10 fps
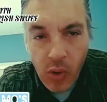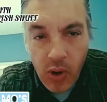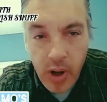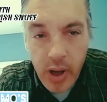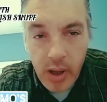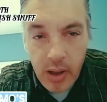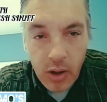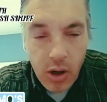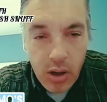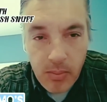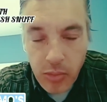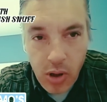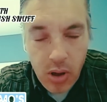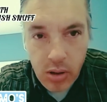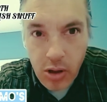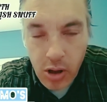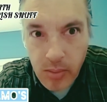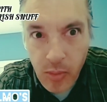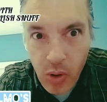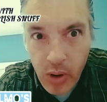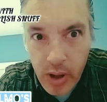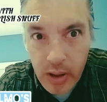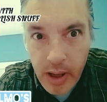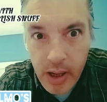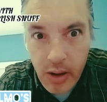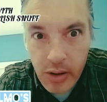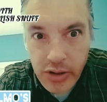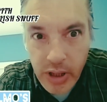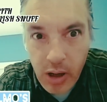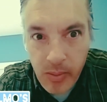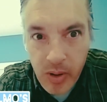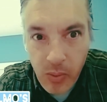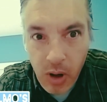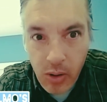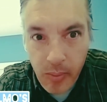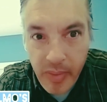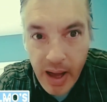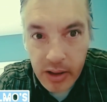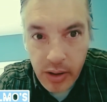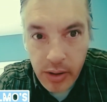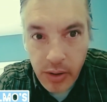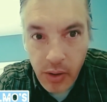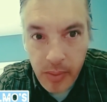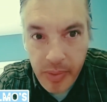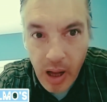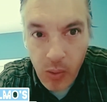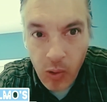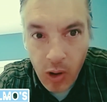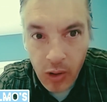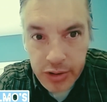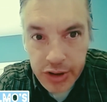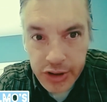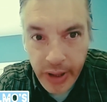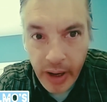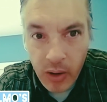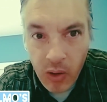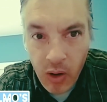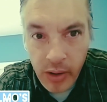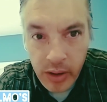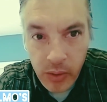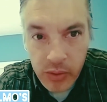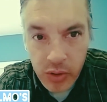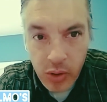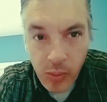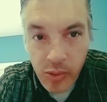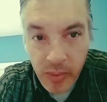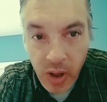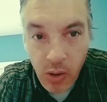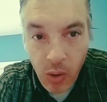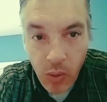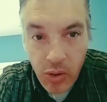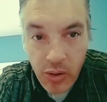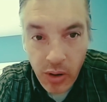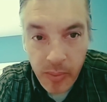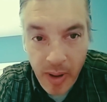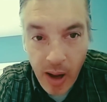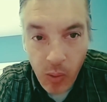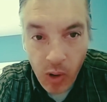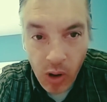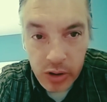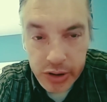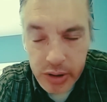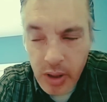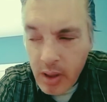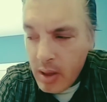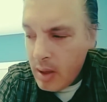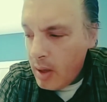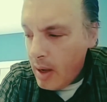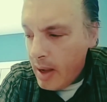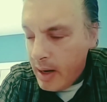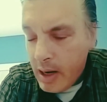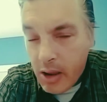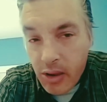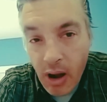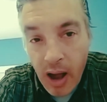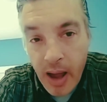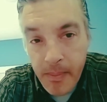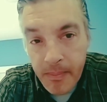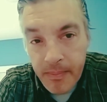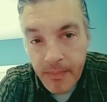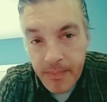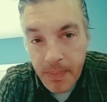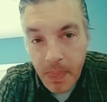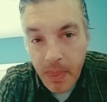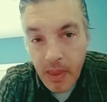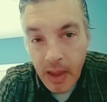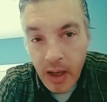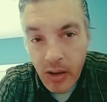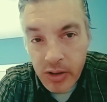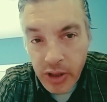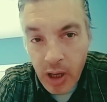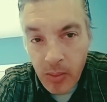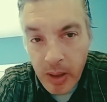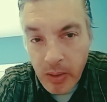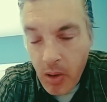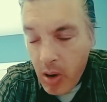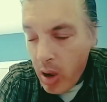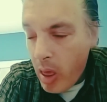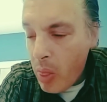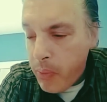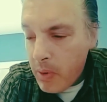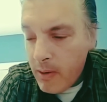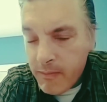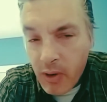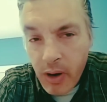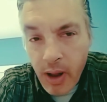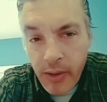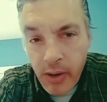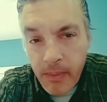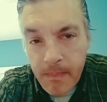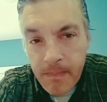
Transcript: Morning, good morning, ladies and gentlemen. Welcome back to the Dirty Pat Walsh channel on YouTube with me, your host, Dirty Pat Walsh. And it is time, ladies and gentlemen, for another